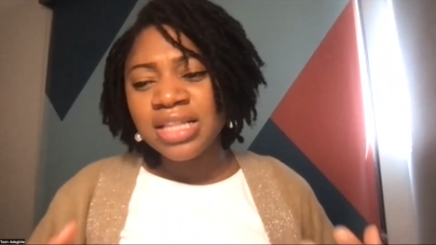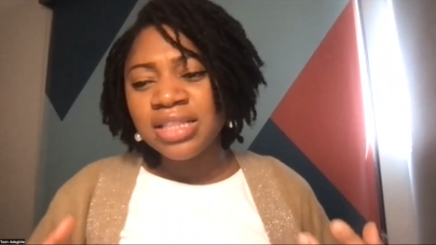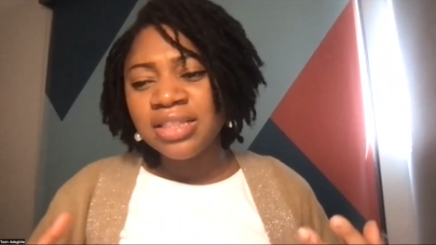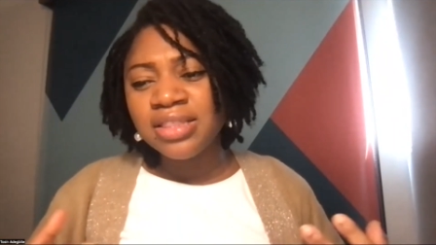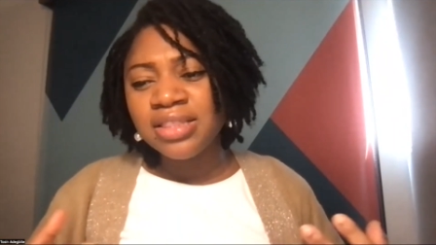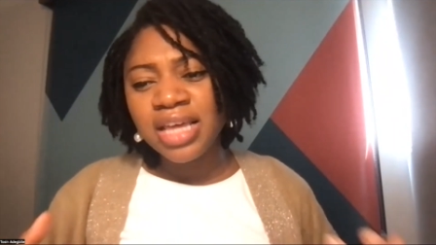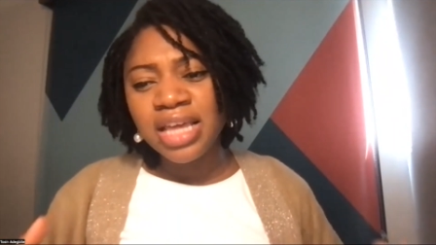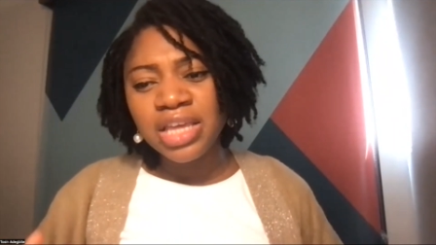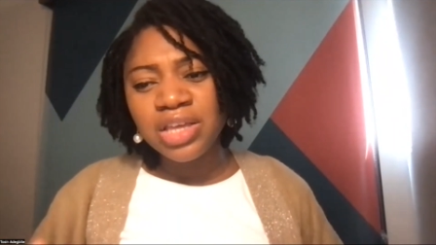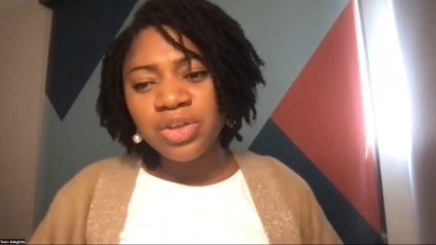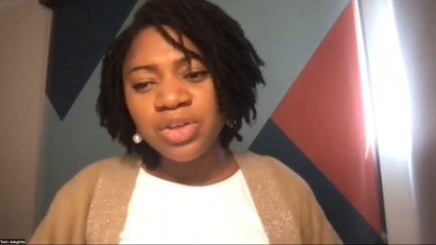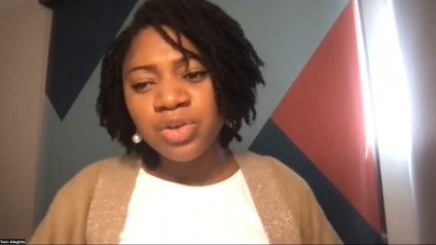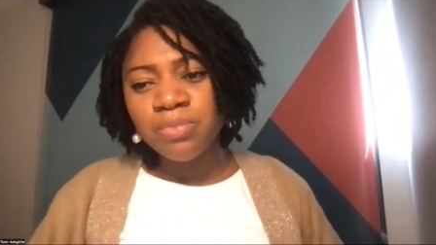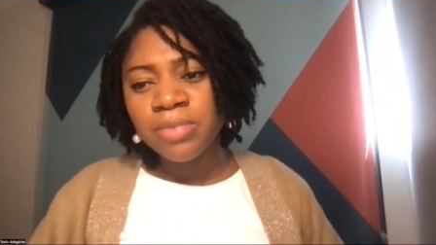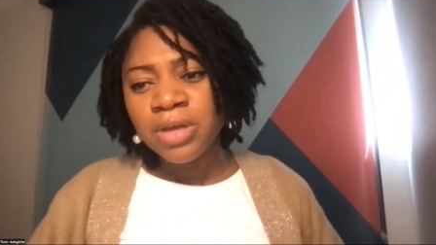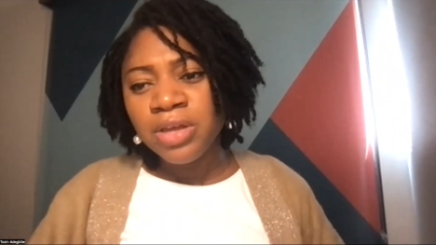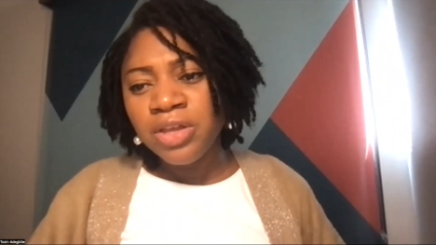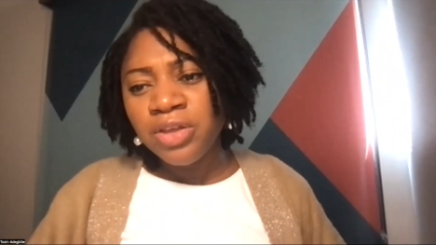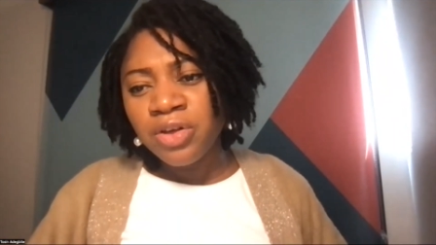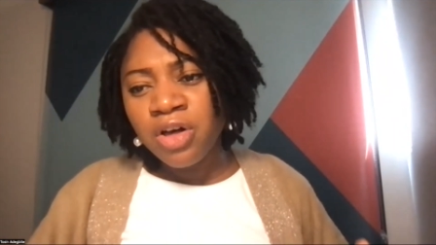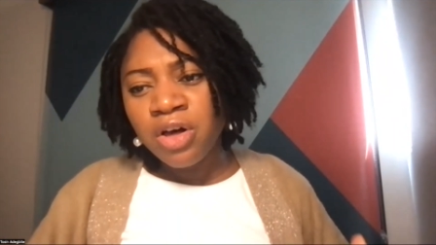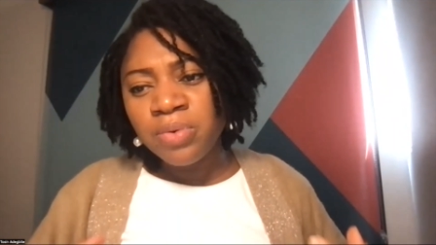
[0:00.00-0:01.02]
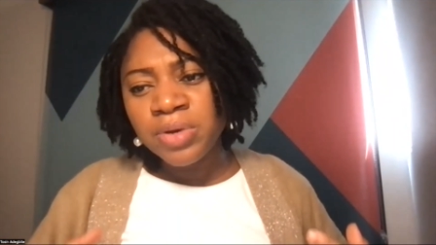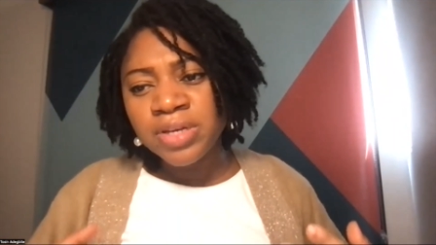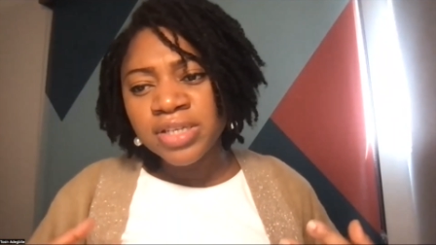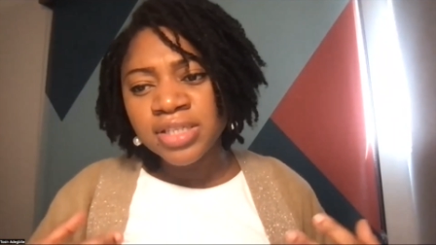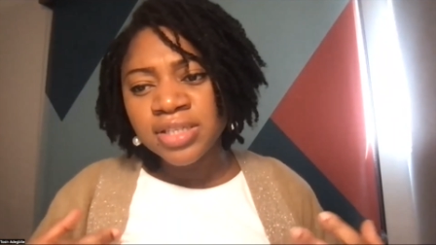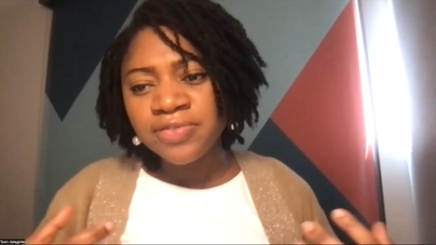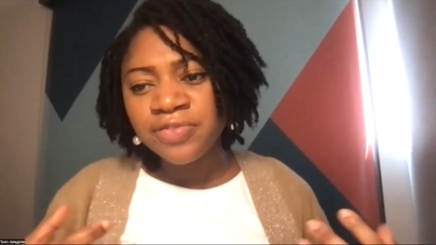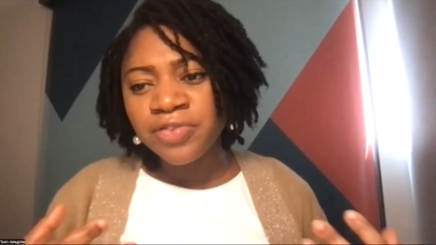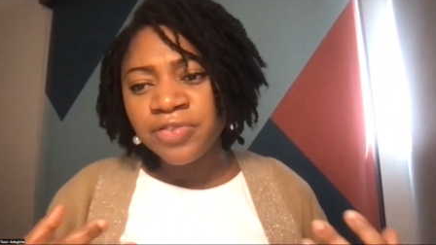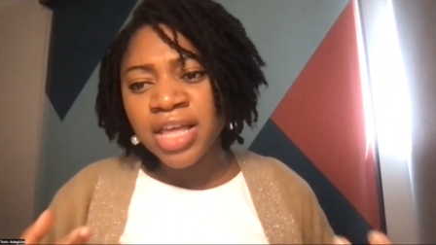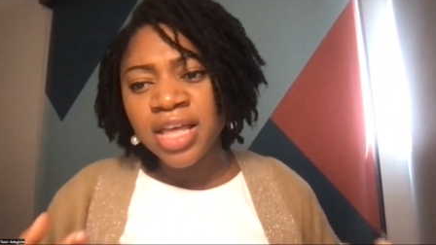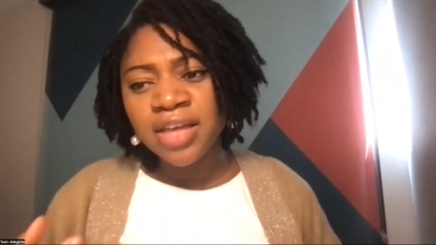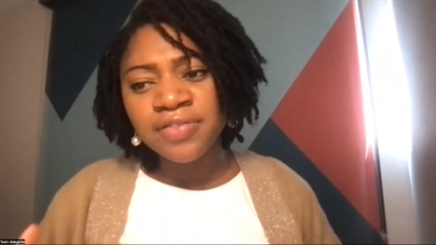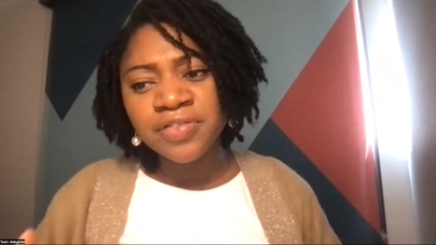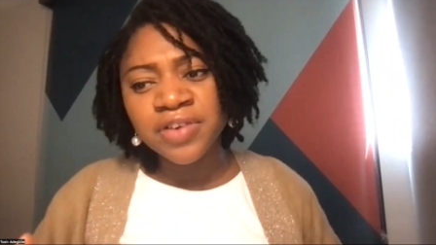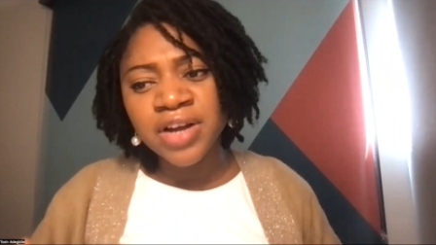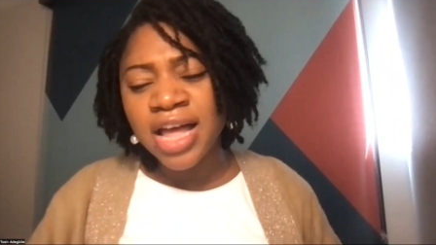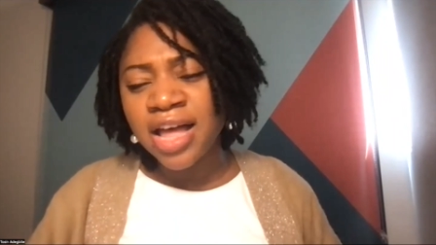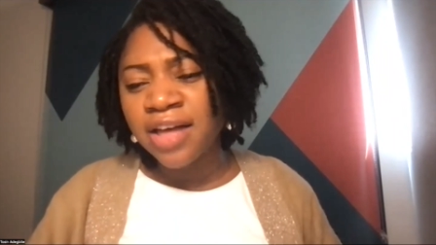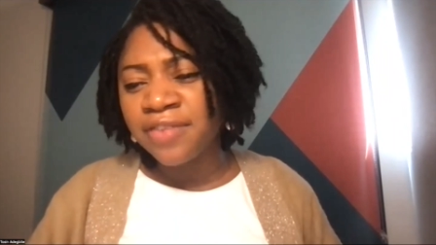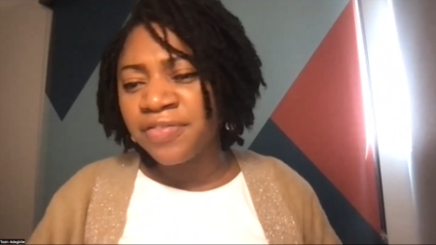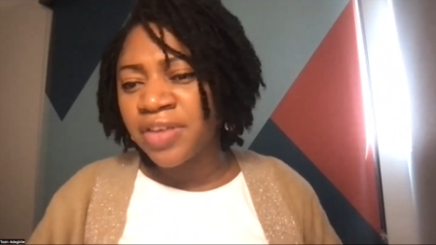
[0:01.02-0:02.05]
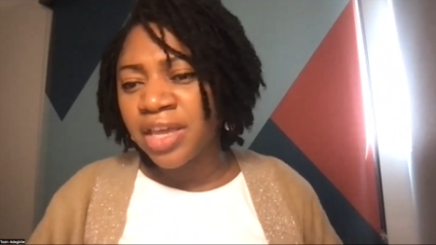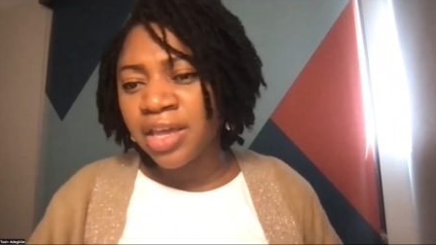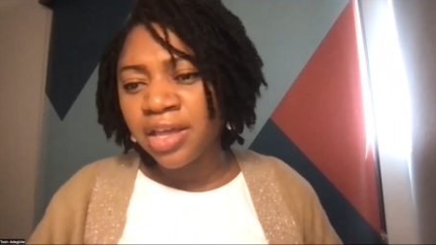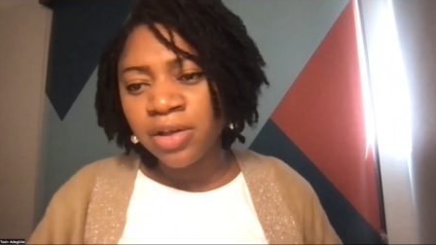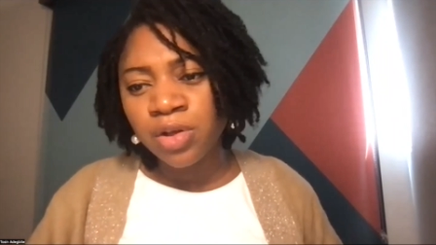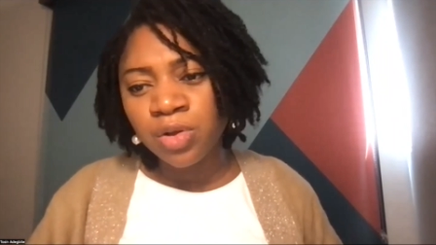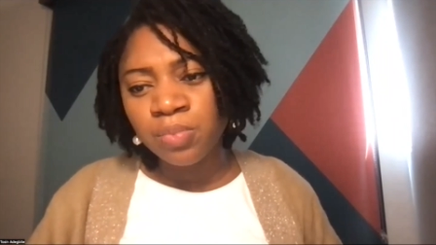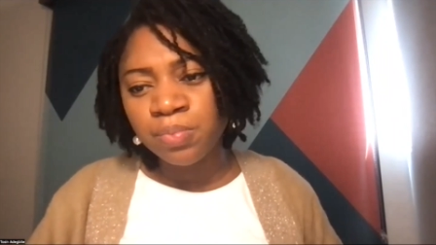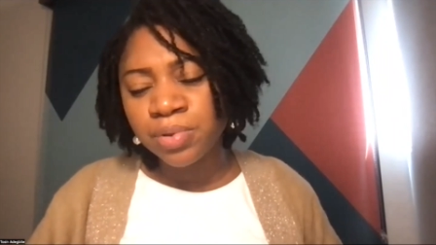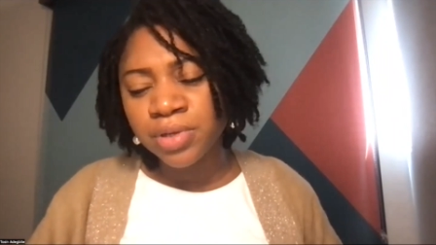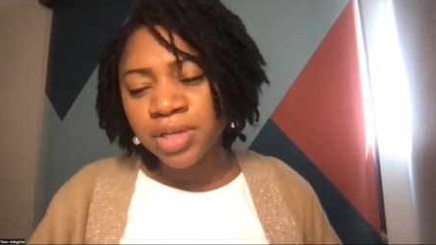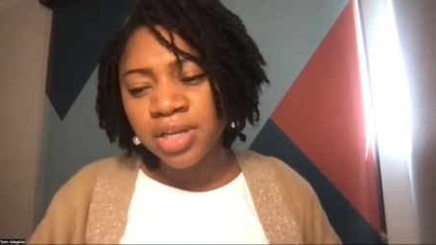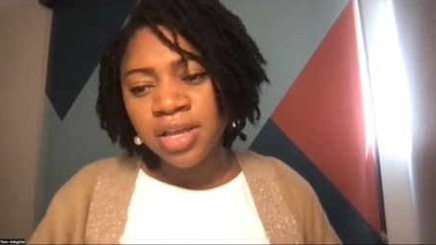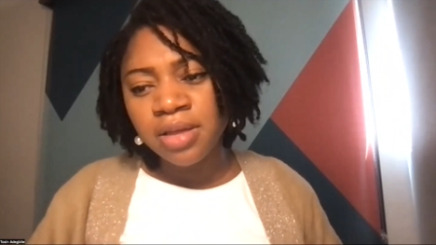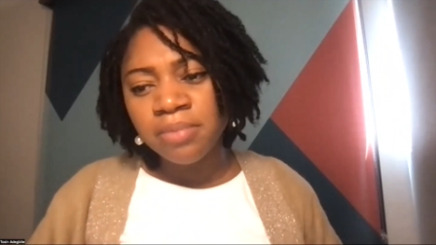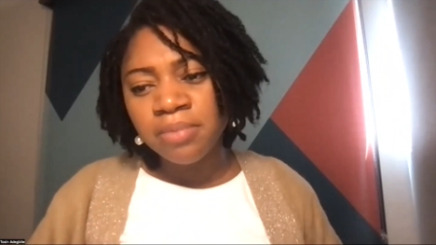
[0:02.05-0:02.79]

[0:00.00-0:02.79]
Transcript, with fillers: Thank you. May you always forever have help.